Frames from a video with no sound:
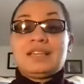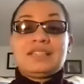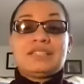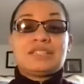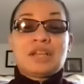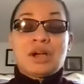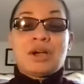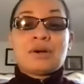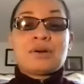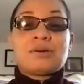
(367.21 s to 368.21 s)

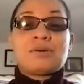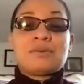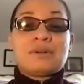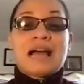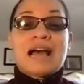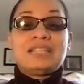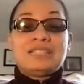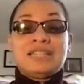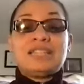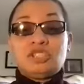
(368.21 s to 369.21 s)
So I
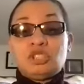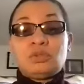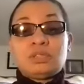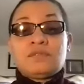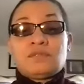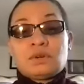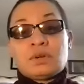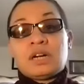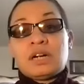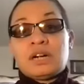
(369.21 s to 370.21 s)
did use it
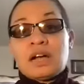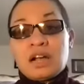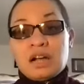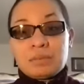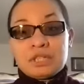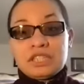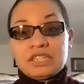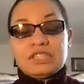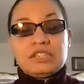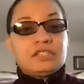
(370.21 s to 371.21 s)
for a couple
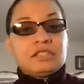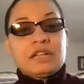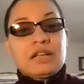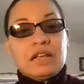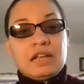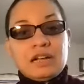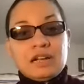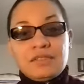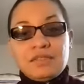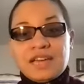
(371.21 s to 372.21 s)
years,
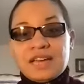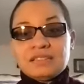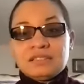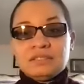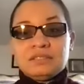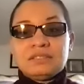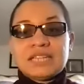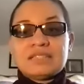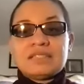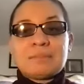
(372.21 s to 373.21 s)
and then
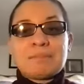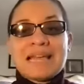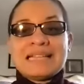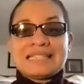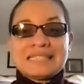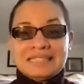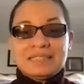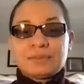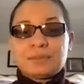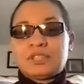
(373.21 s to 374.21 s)
the maintenance
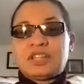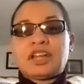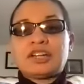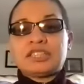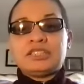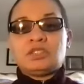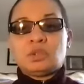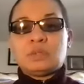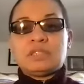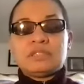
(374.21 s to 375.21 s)
started
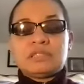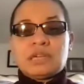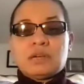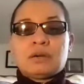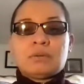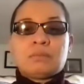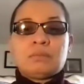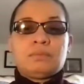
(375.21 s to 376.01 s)
doing some